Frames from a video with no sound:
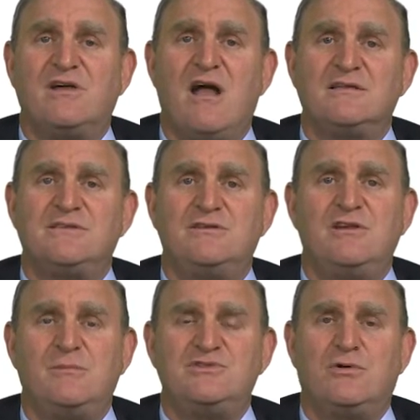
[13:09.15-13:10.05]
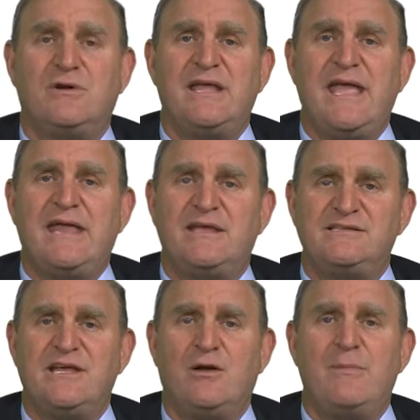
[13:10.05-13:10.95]
to constitute a majority in a
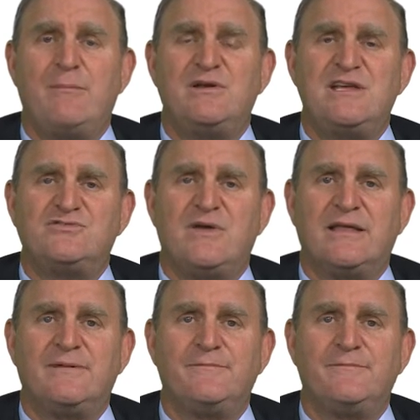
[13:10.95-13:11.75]
single member district?